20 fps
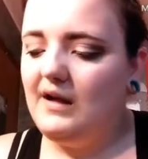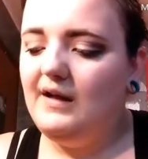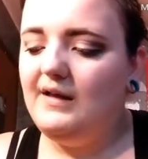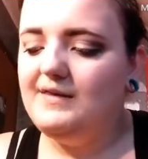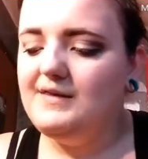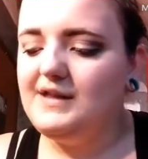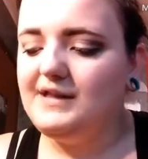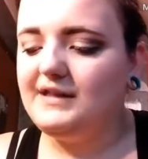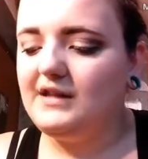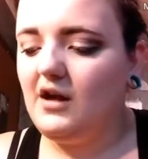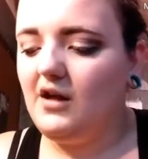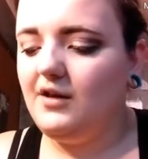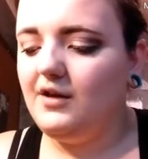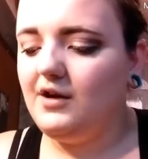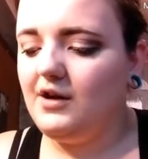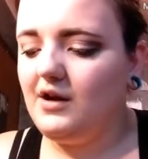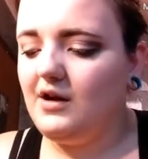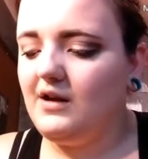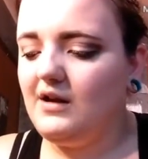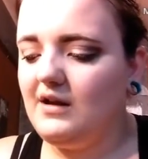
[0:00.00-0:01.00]
This
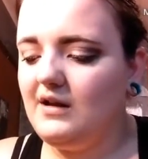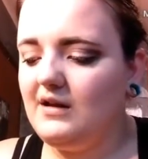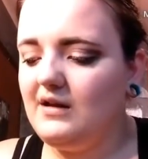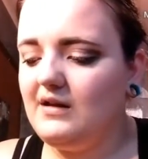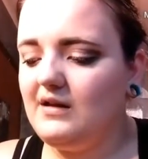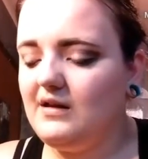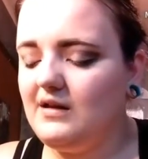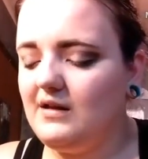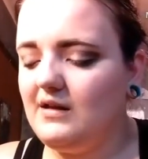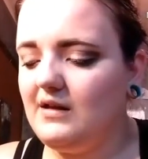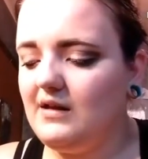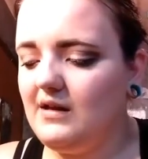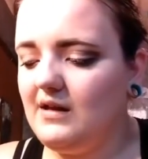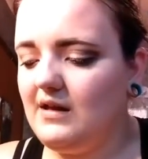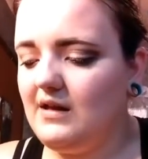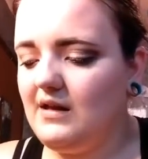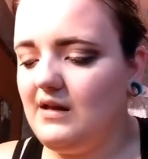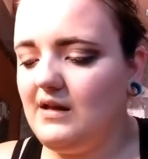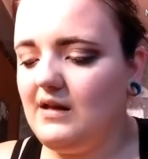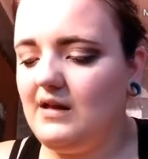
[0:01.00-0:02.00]
color
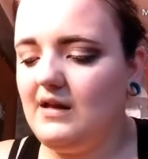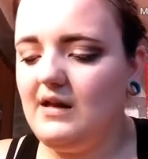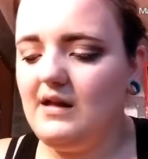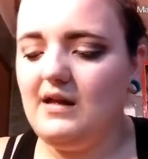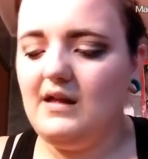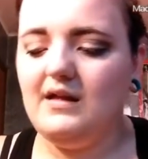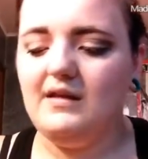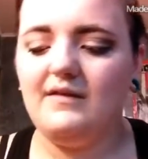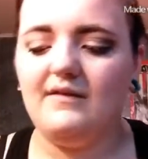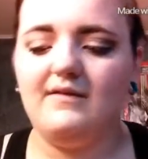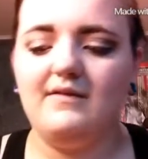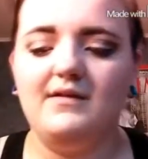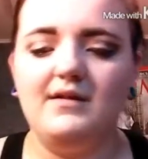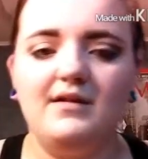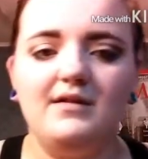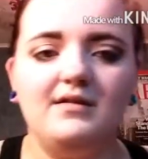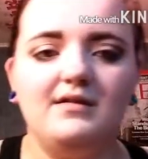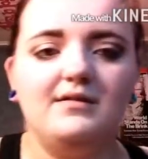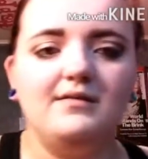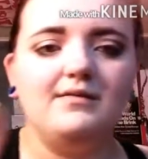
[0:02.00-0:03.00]
is
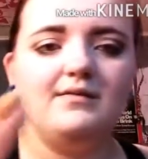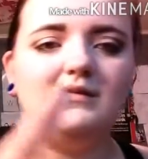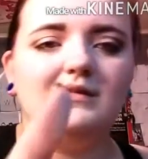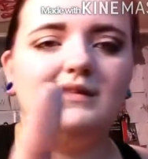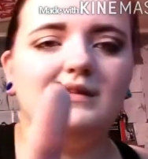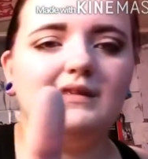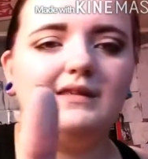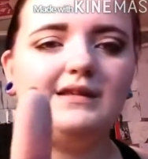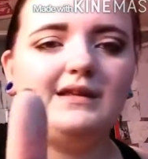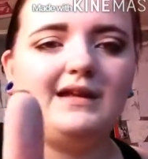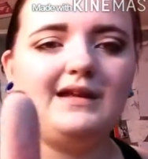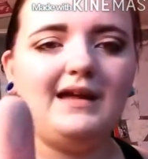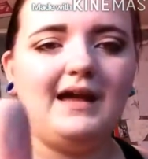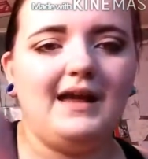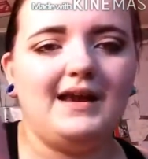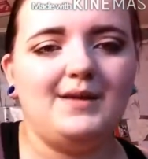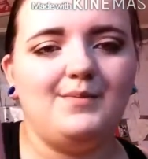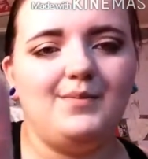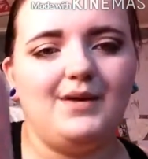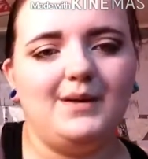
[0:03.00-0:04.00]

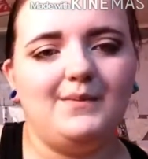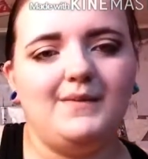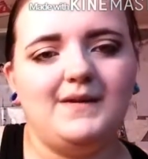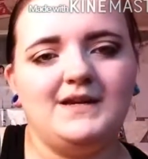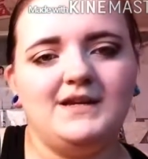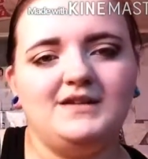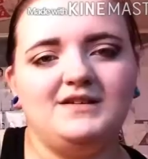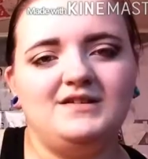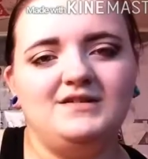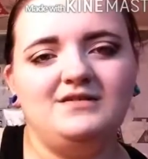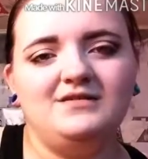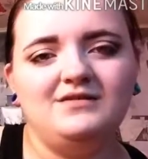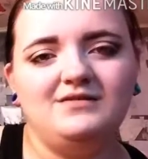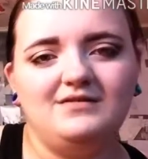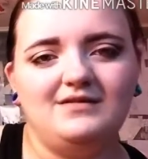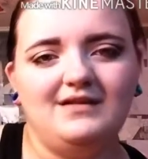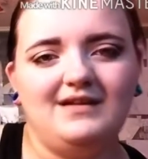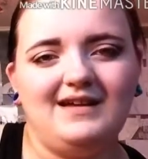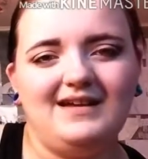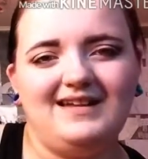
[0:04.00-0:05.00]
kind of pigmented.
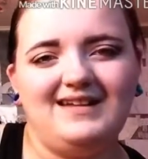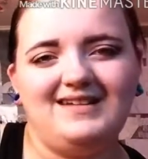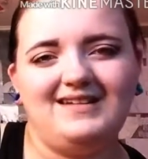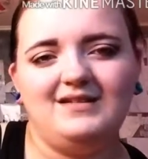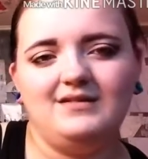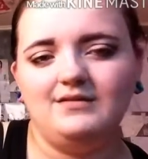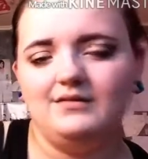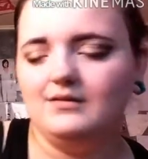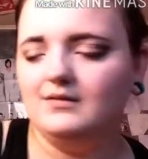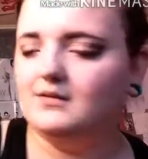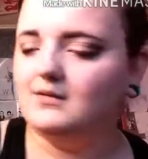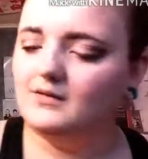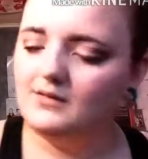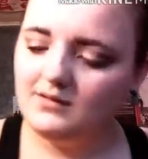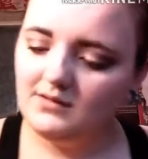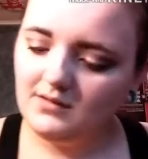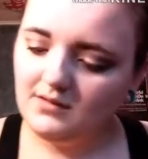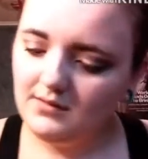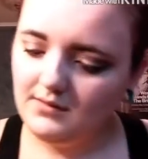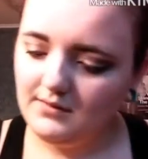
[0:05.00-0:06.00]

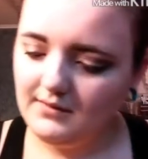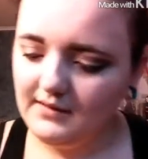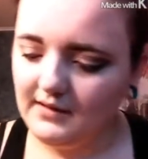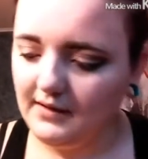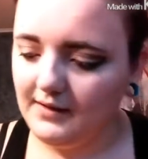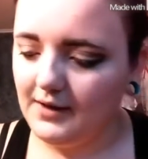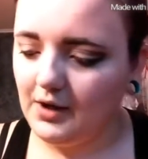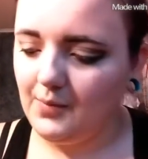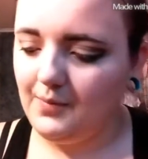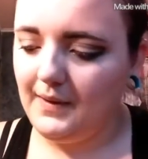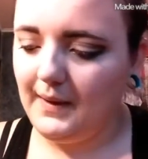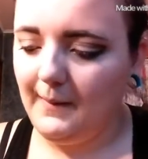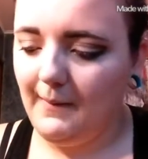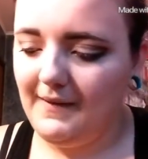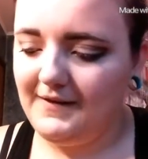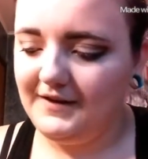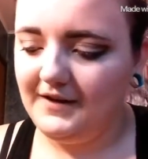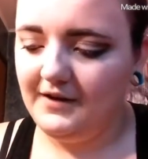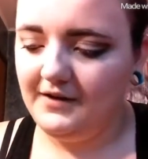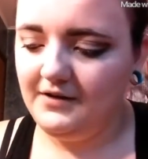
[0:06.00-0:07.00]
It's a little
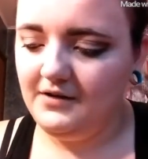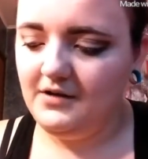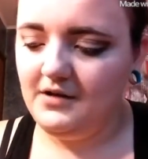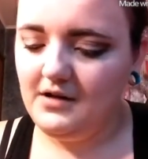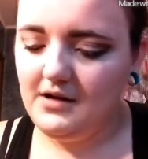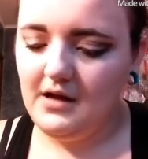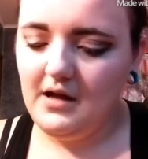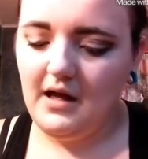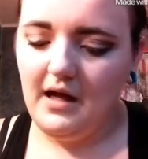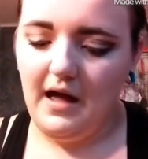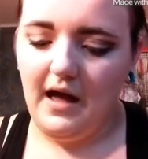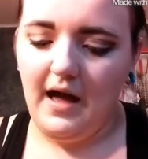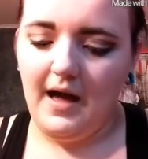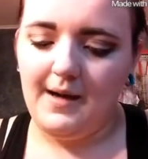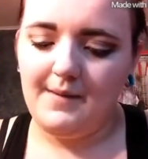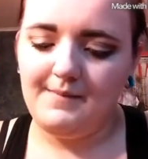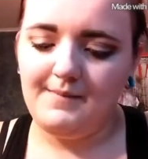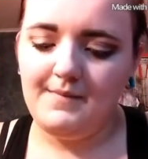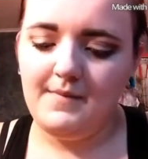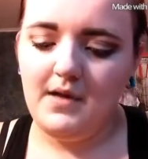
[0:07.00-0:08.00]
pigmented.
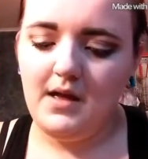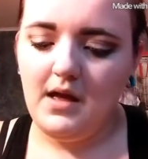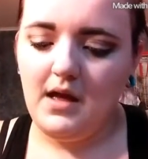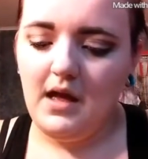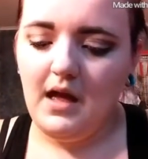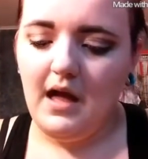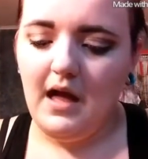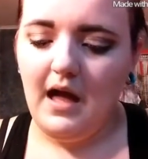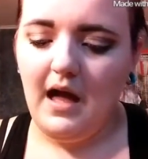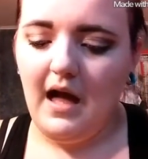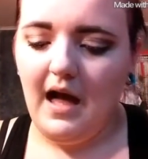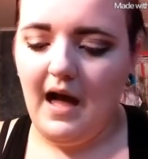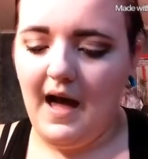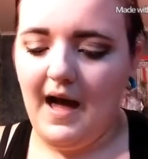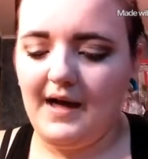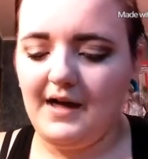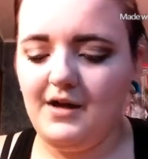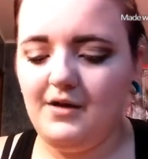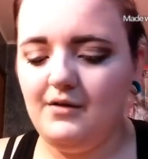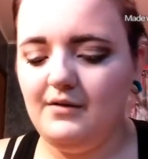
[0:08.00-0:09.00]

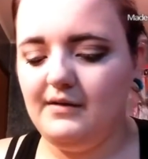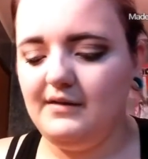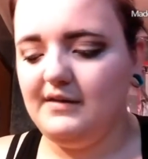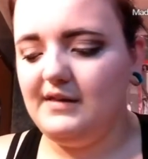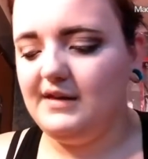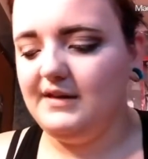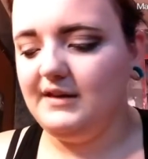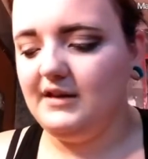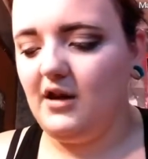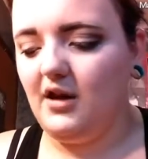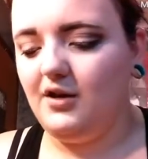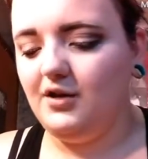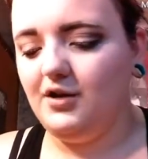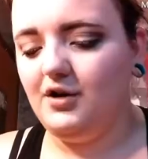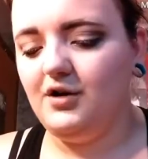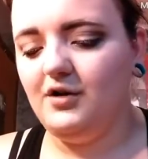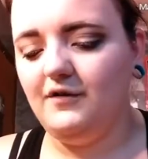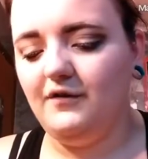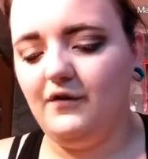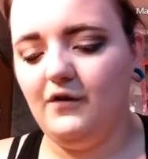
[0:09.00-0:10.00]
I use this
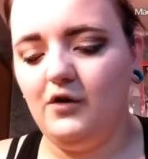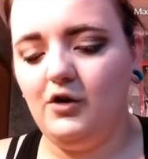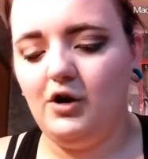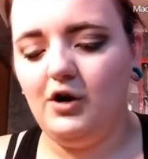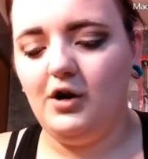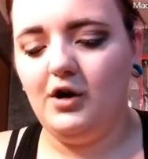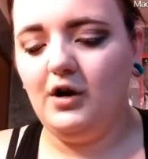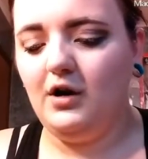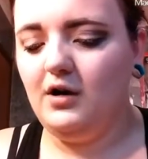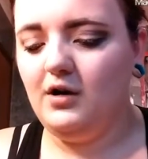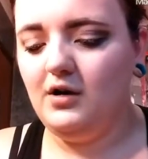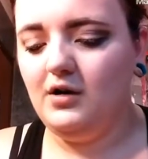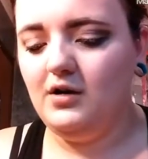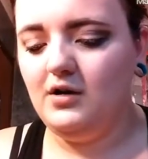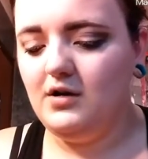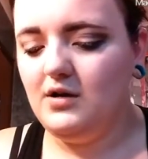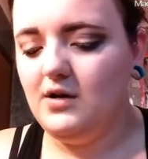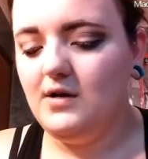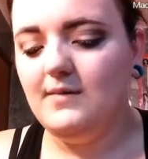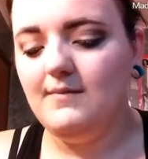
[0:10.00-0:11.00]
color for
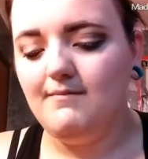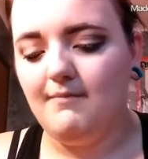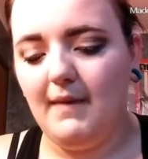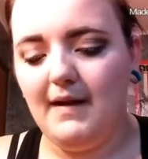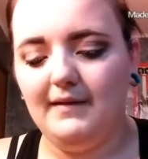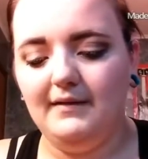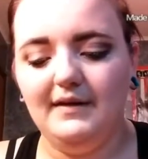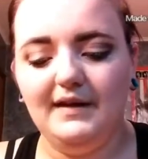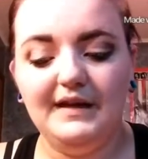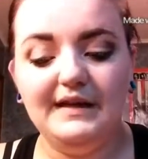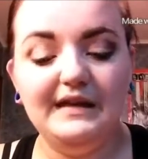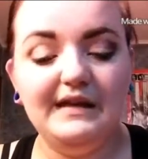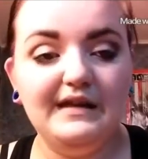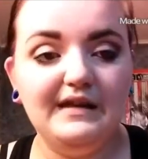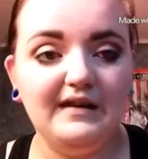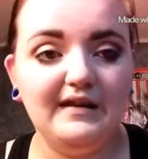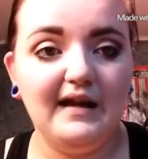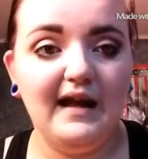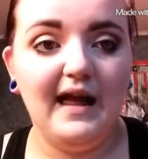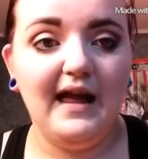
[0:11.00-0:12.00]
my lids
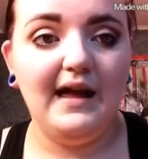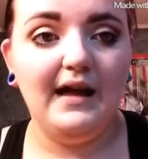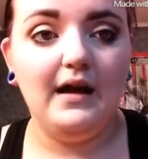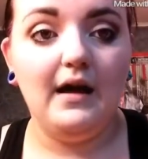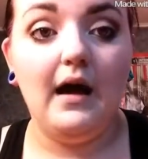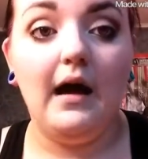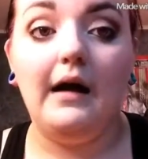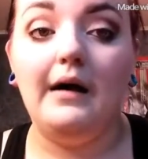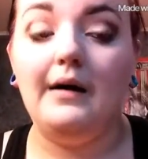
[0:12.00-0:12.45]
today.